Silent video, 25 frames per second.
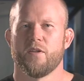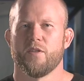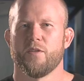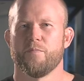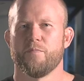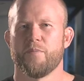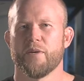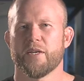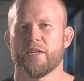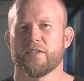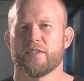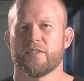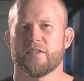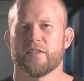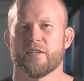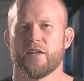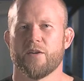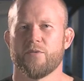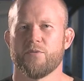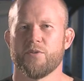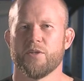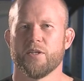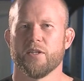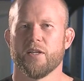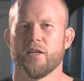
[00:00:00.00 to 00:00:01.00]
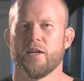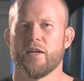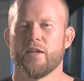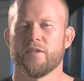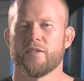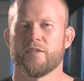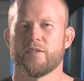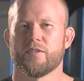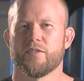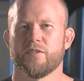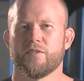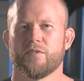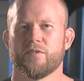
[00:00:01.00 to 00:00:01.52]
The biggest thing I
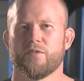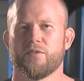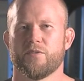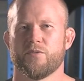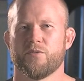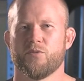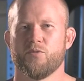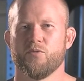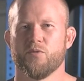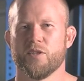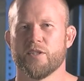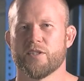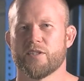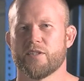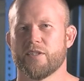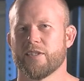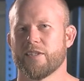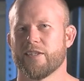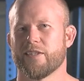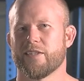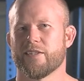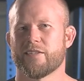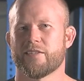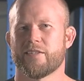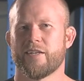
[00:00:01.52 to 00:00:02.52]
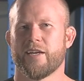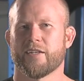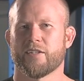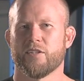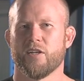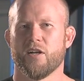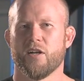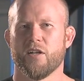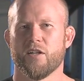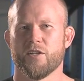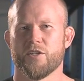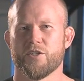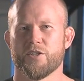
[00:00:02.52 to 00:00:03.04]
realized through listening to this
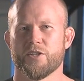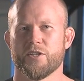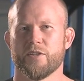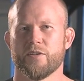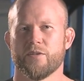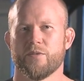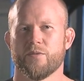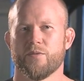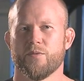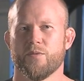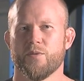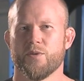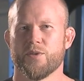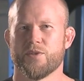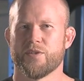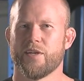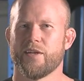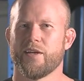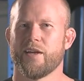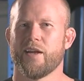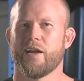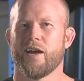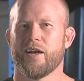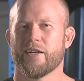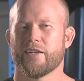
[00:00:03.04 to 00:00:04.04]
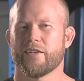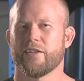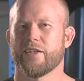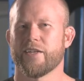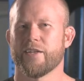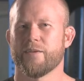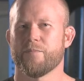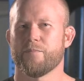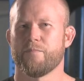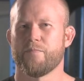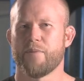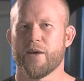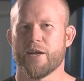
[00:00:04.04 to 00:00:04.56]
technology was that I could
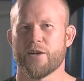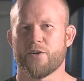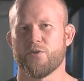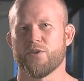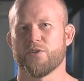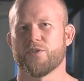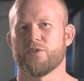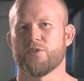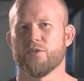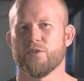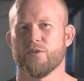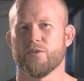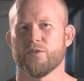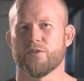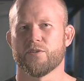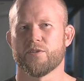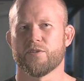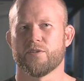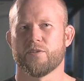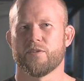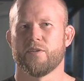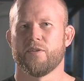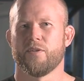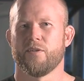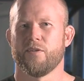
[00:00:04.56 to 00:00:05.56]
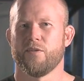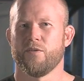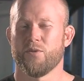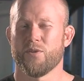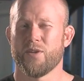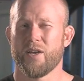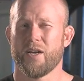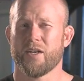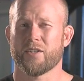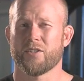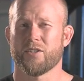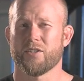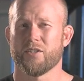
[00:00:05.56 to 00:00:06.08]
get better results
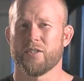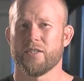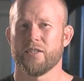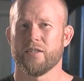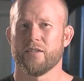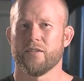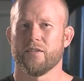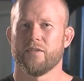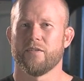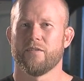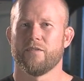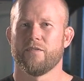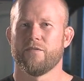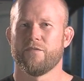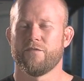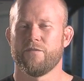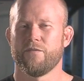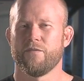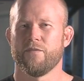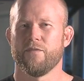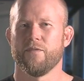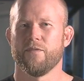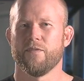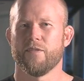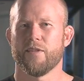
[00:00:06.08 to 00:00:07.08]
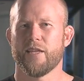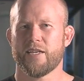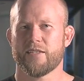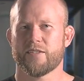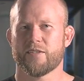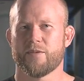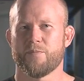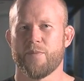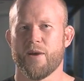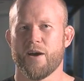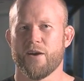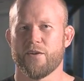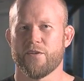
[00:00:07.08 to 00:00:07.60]
with actually
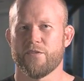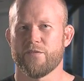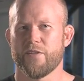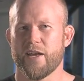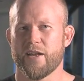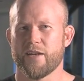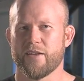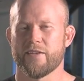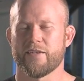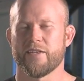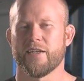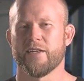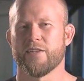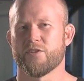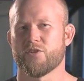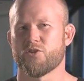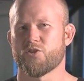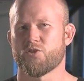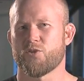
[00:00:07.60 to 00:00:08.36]
less amount of that intense